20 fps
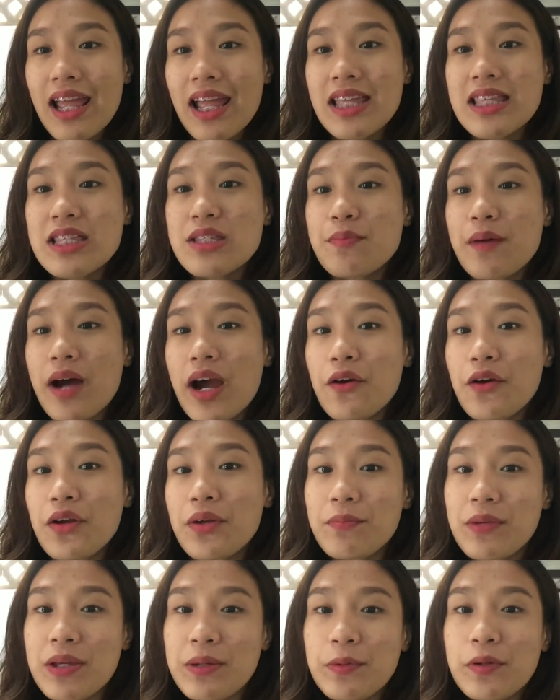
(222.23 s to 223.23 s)

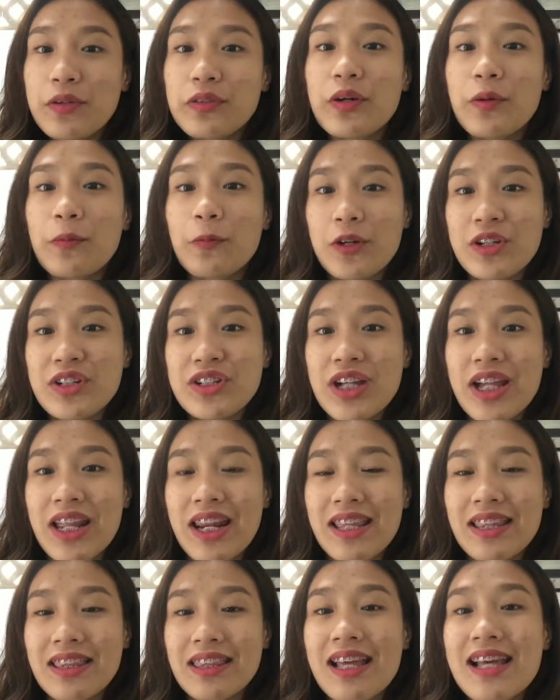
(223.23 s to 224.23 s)
inspiring people to appreciate
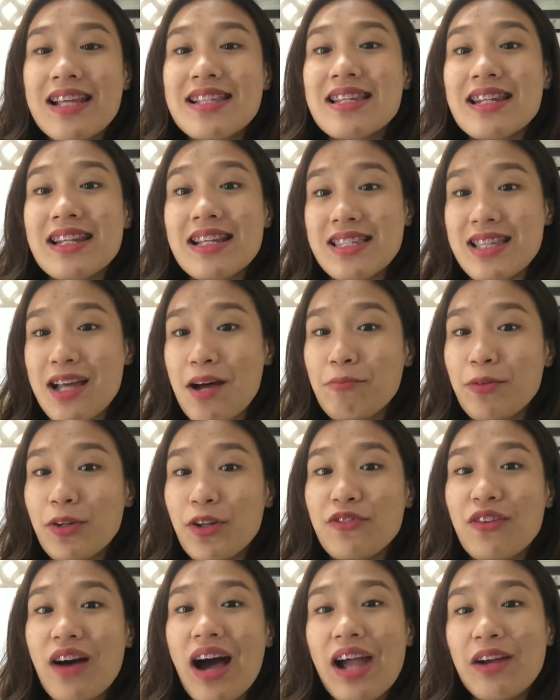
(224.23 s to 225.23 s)
it as an example
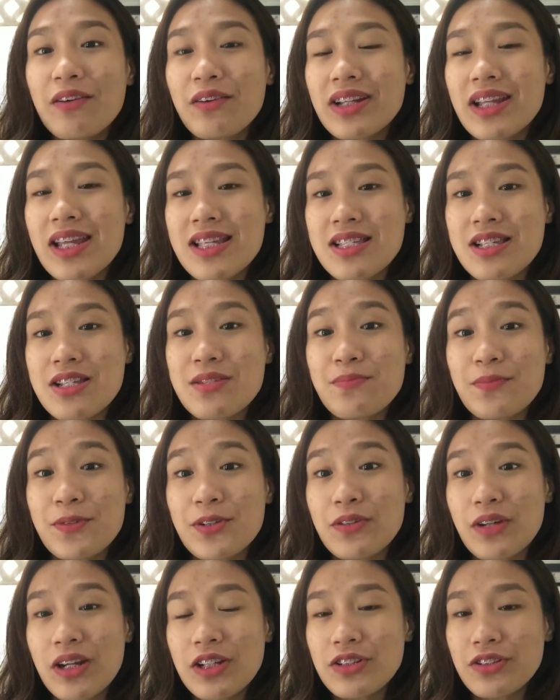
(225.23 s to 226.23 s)
of high Renaissance
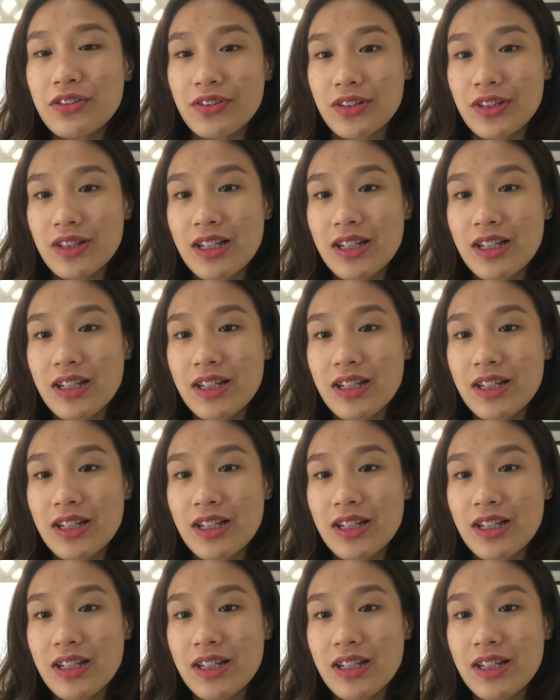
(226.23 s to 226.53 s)
portraiture.